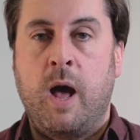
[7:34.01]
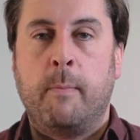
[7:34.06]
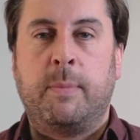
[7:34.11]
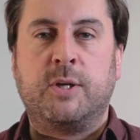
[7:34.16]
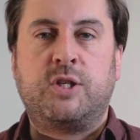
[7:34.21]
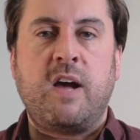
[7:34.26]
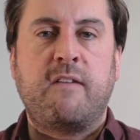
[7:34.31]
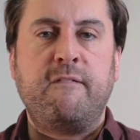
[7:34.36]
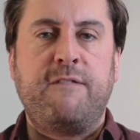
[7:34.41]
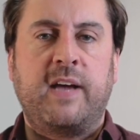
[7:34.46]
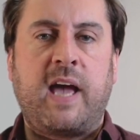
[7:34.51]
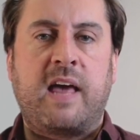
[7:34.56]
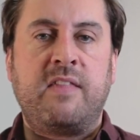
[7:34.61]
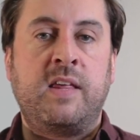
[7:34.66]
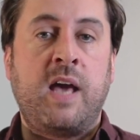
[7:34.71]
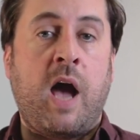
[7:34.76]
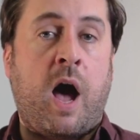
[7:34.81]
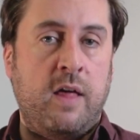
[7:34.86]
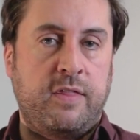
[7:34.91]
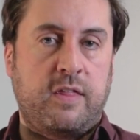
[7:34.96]
But don't forget
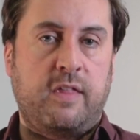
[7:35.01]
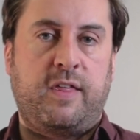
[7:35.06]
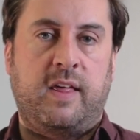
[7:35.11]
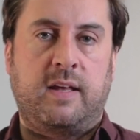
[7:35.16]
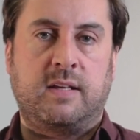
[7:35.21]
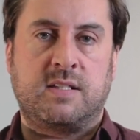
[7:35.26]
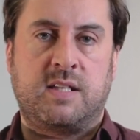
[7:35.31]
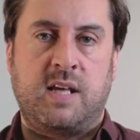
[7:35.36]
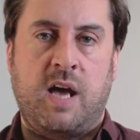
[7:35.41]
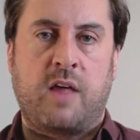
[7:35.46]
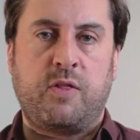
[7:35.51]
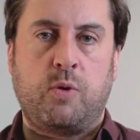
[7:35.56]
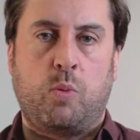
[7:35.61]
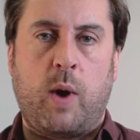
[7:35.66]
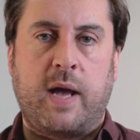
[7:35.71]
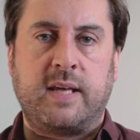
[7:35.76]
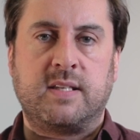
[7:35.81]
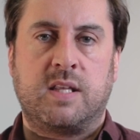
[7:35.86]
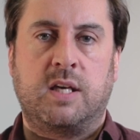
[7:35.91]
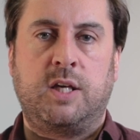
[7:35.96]
the other things, the other
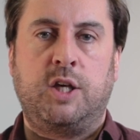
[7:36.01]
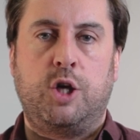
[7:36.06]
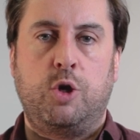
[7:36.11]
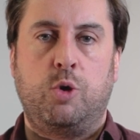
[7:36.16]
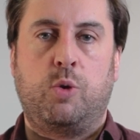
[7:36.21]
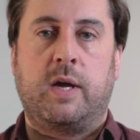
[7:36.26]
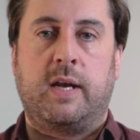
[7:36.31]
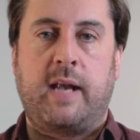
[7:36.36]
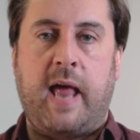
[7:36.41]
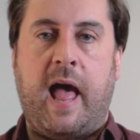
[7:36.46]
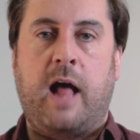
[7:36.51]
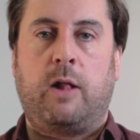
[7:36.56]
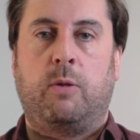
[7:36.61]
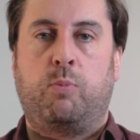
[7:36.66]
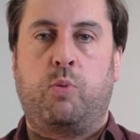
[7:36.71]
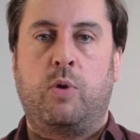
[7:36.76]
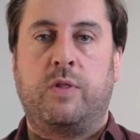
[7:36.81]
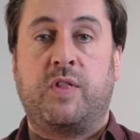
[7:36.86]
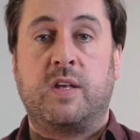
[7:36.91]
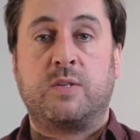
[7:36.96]
ways that you can
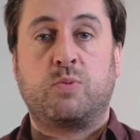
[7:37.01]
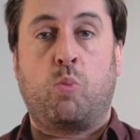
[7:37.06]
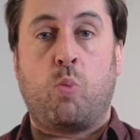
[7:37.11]
help with this